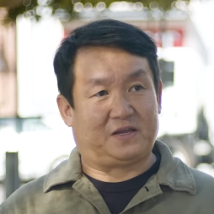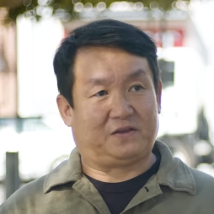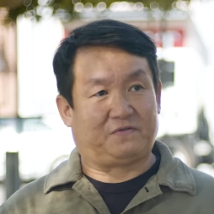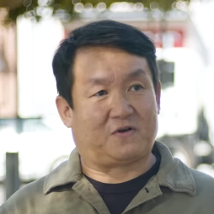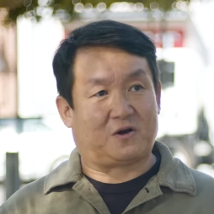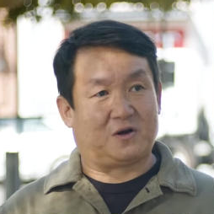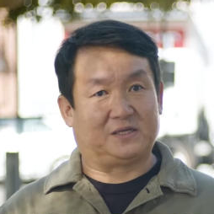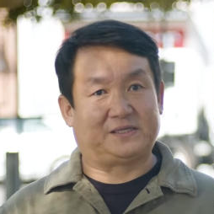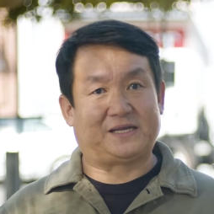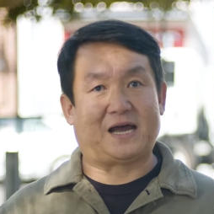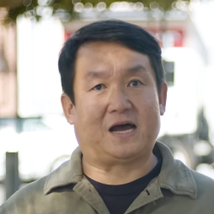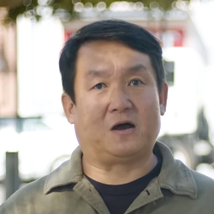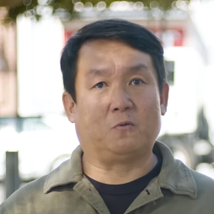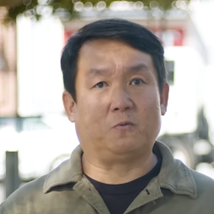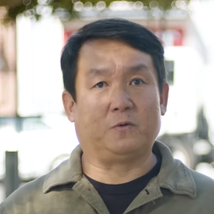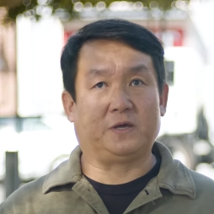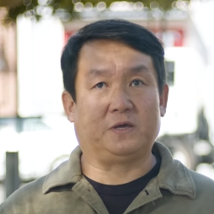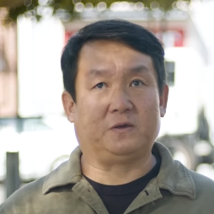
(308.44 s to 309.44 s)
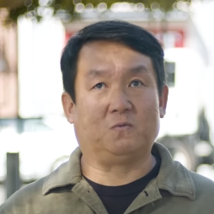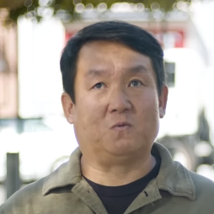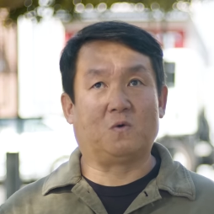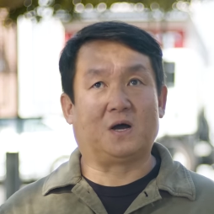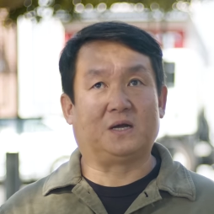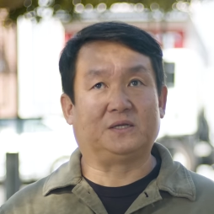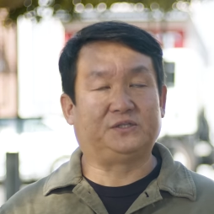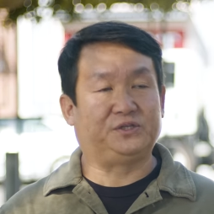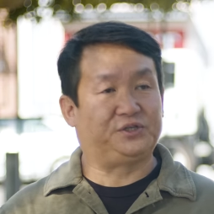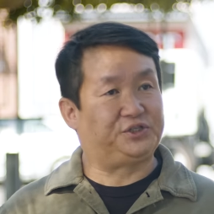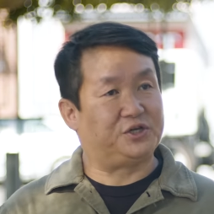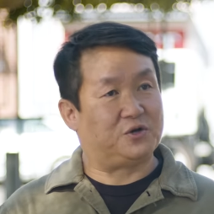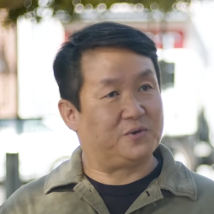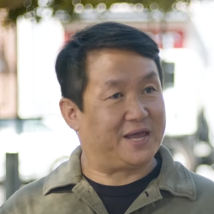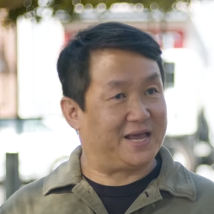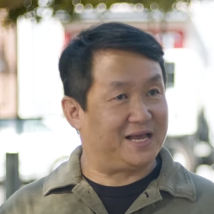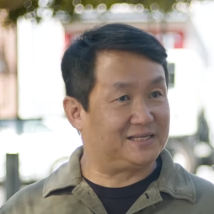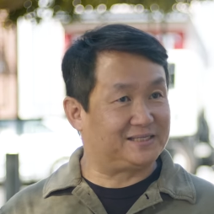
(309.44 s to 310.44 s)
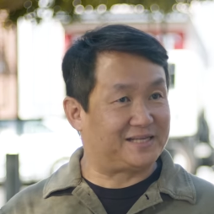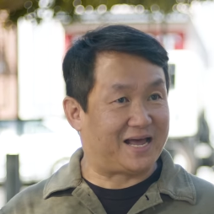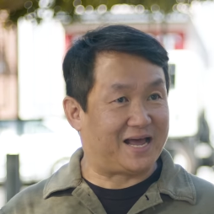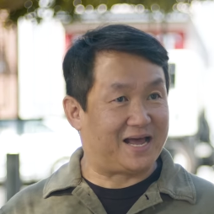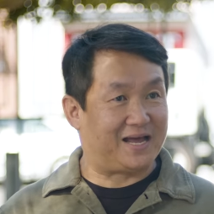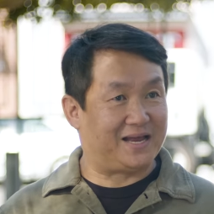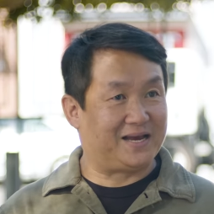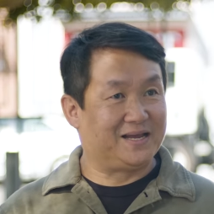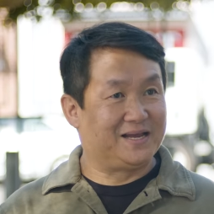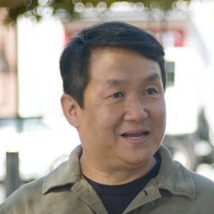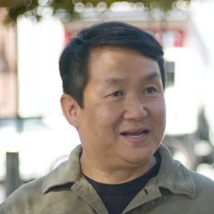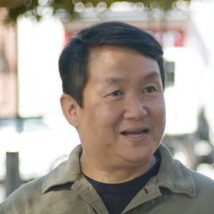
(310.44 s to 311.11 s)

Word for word: as far as how we want to showcase that.